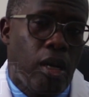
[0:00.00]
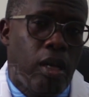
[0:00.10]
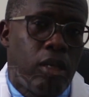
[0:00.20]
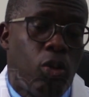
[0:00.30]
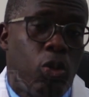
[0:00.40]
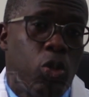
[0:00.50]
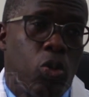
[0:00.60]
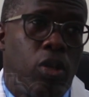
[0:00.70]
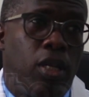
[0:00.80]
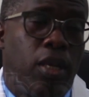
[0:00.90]
and
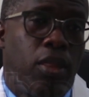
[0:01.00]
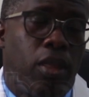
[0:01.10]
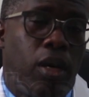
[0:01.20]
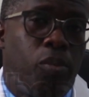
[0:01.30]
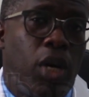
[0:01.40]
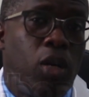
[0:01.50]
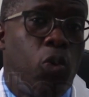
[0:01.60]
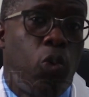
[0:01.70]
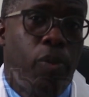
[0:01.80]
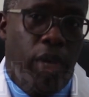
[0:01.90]
also death
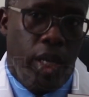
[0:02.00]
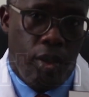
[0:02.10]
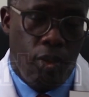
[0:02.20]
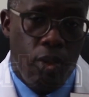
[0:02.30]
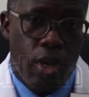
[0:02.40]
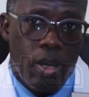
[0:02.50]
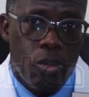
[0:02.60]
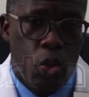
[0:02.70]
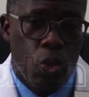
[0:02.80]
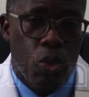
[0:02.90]
among women who
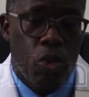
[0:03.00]
come to,